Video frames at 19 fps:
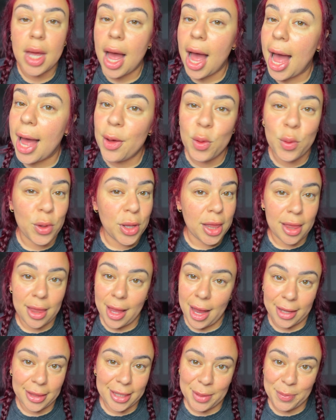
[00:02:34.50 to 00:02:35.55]
I will
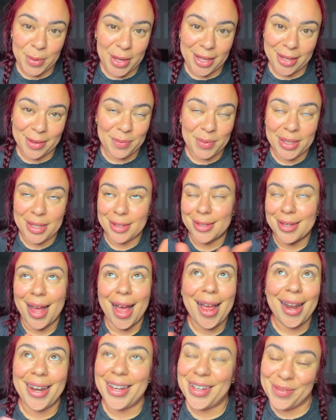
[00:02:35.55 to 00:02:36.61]
gladly make it because
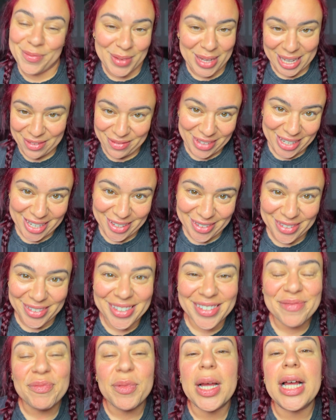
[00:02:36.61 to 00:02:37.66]
I love making videos.
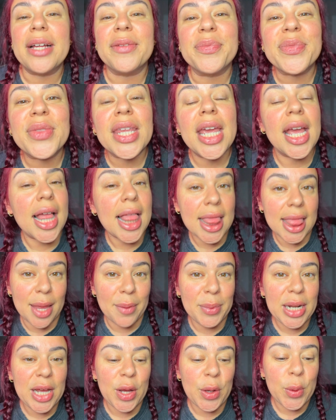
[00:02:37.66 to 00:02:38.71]
But let
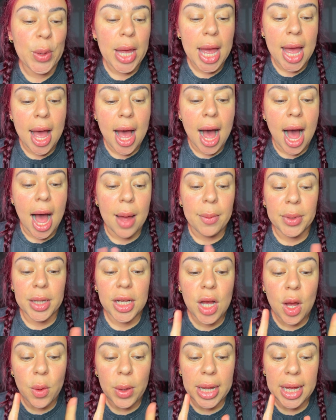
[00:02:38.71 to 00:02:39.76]
me know. I'm gonna
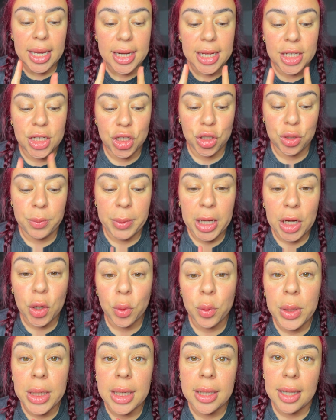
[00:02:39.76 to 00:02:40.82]
go ahead and do my
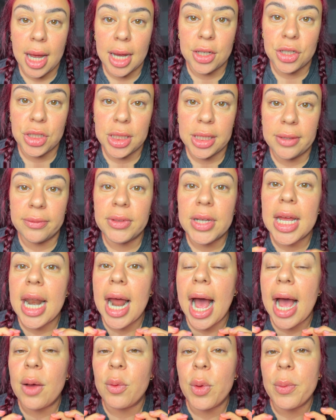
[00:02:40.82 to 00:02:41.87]
Korean lash lift and
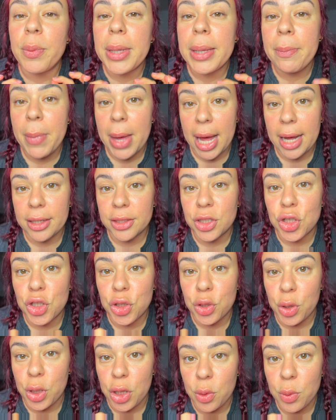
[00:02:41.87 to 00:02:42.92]
I will be back to
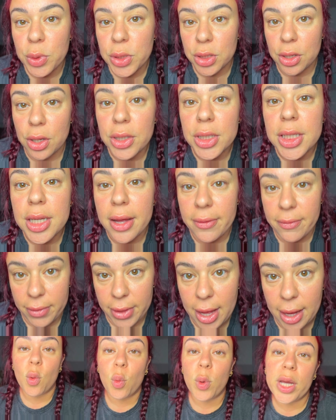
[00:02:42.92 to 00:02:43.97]
show you the results of
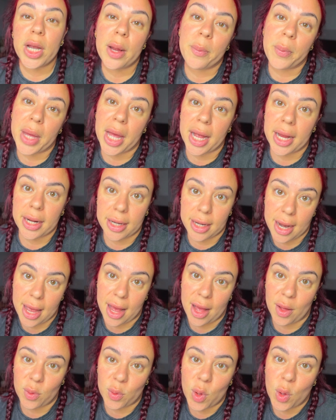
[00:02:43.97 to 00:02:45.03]
that. We are back
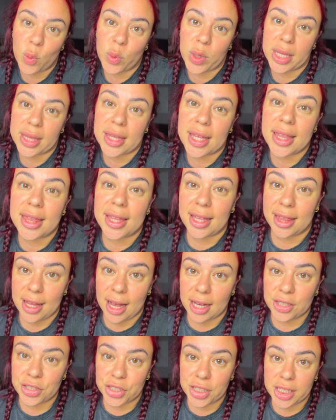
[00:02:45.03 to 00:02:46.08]
now with the
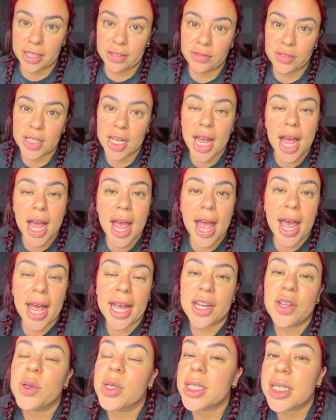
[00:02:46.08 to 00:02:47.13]
lash lift
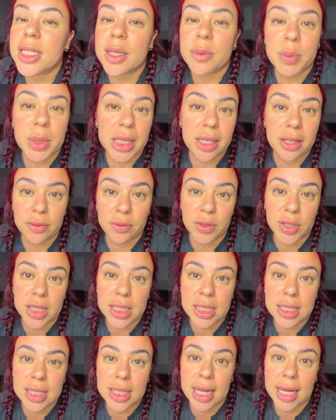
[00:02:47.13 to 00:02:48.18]
and you can see a big
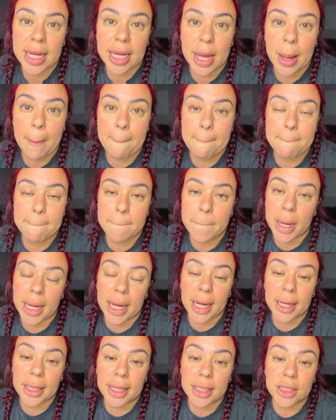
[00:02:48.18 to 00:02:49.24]
difference. Like my
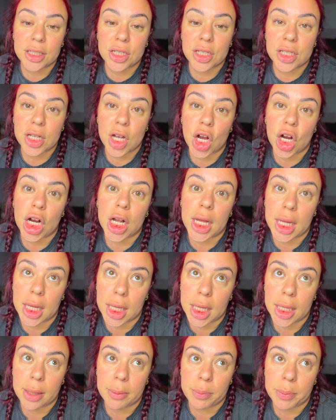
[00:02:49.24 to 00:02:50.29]
eyelashes are
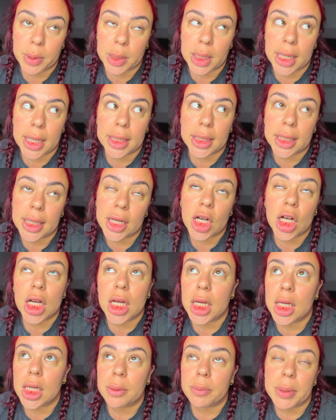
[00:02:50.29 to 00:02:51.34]
up, like they are
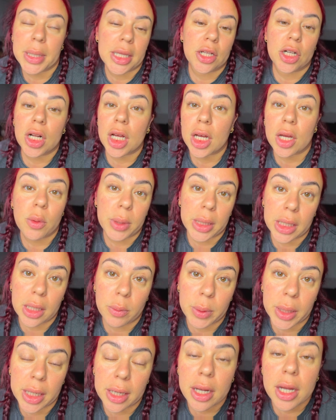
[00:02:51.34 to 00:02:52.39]
up and they're not going
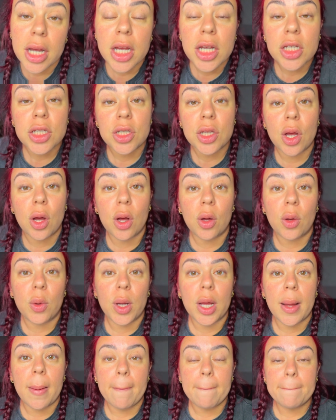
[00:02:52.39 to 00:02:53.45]
anywhere. So
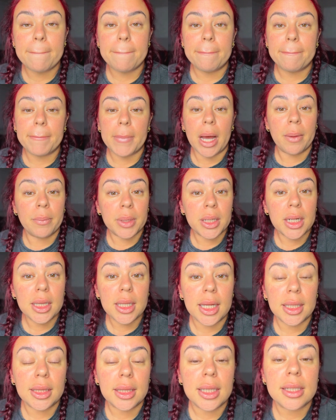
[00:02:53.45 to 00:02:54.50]
I'm gonna
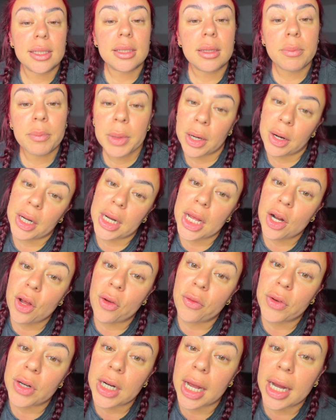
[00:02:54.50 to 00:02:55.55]
let this marinate
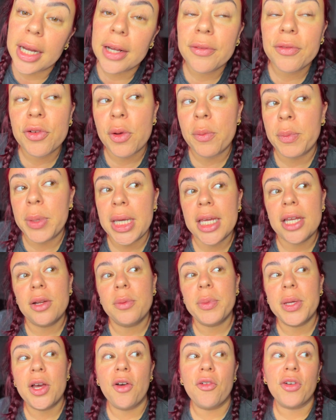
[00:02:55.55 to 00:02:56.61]
overnight. For me, it'll
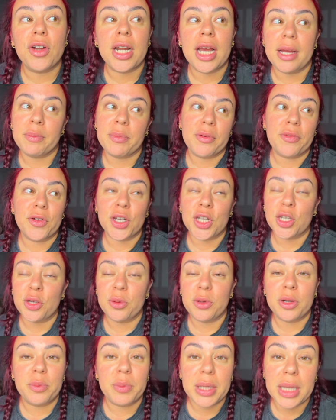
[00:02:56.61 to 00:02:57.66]
be overnight, but for you,
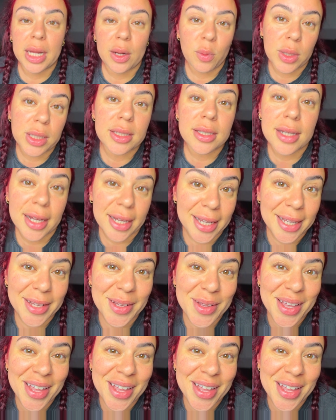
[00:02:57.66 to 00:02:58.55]
it'll be like 1 second.